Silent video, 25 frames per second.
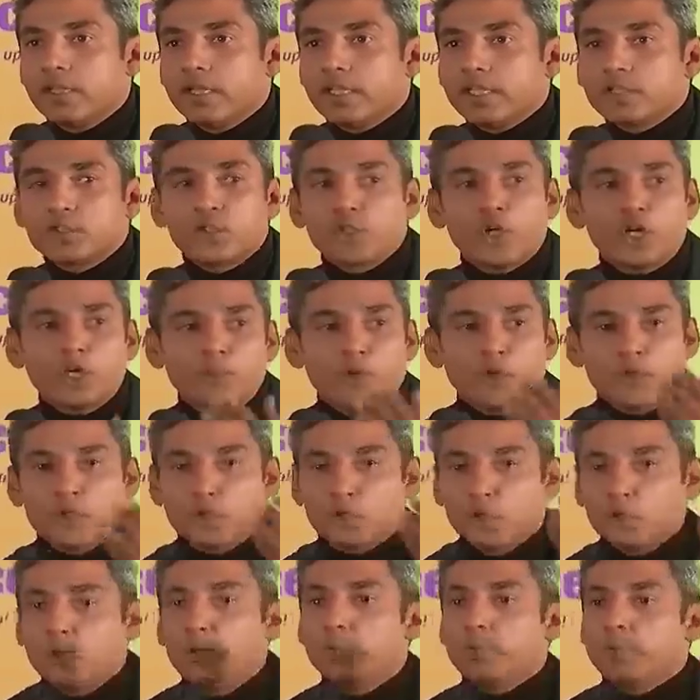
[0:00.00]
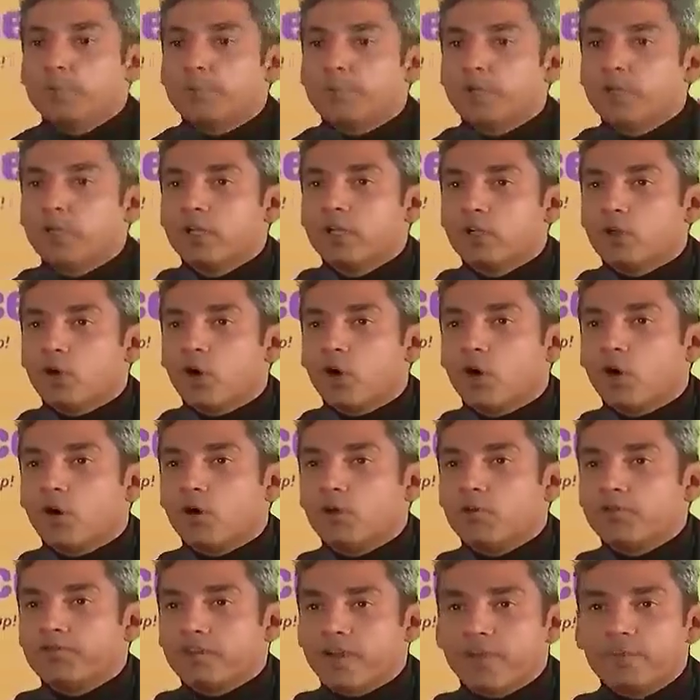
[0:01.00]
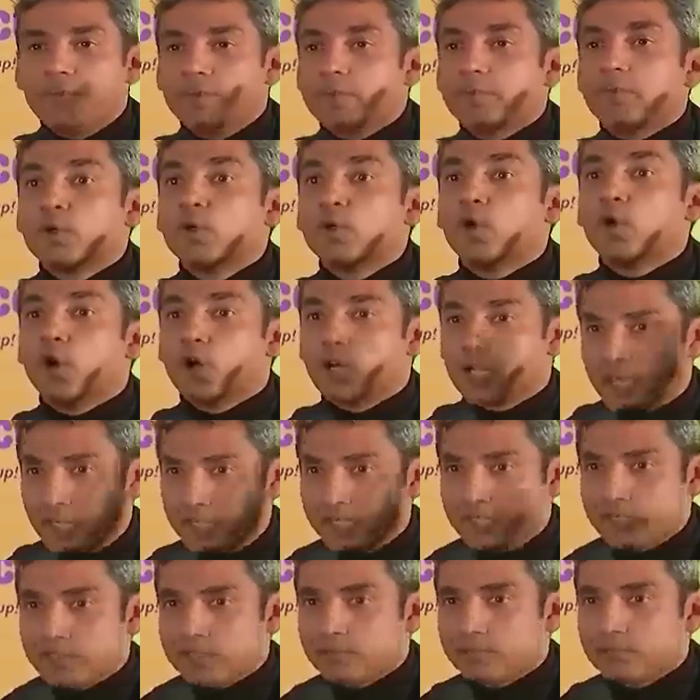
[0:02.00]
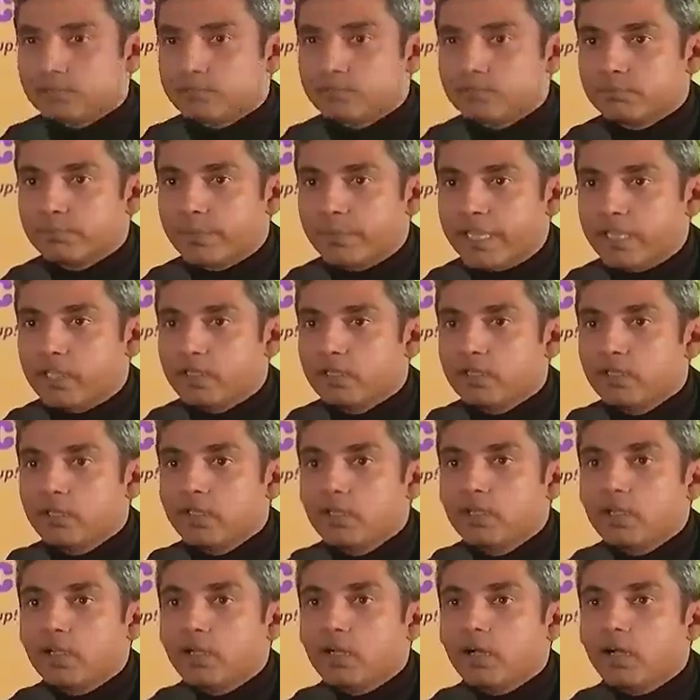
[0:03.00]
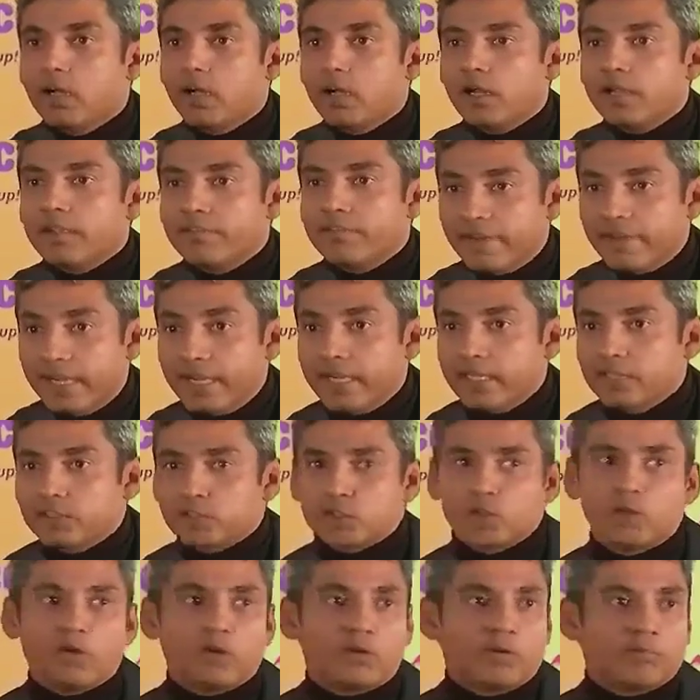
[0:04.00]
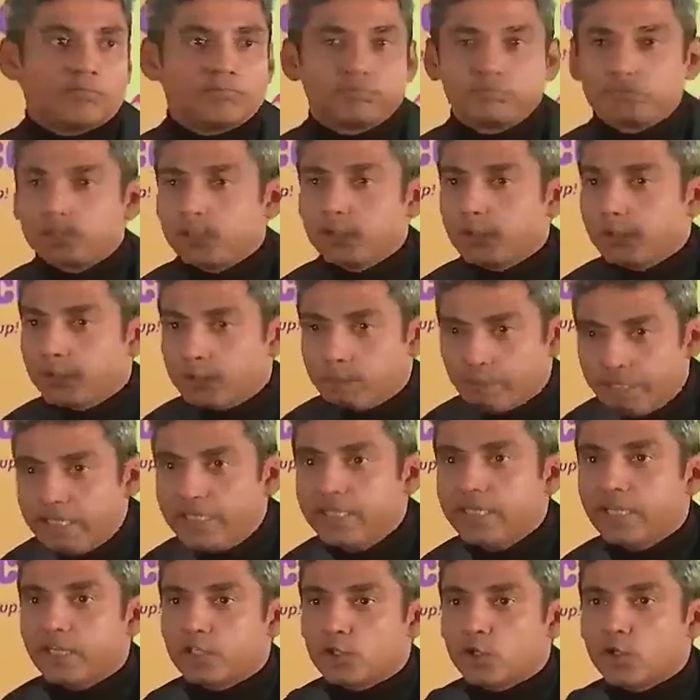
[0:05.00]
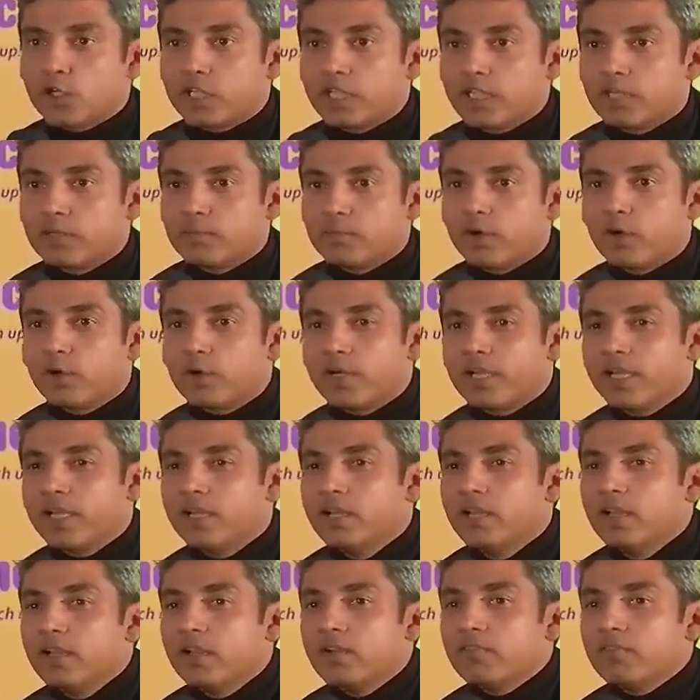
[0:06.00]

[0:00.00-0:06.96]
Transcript: It's not about two people or five people who organize big uh, events or you know the media talking about it.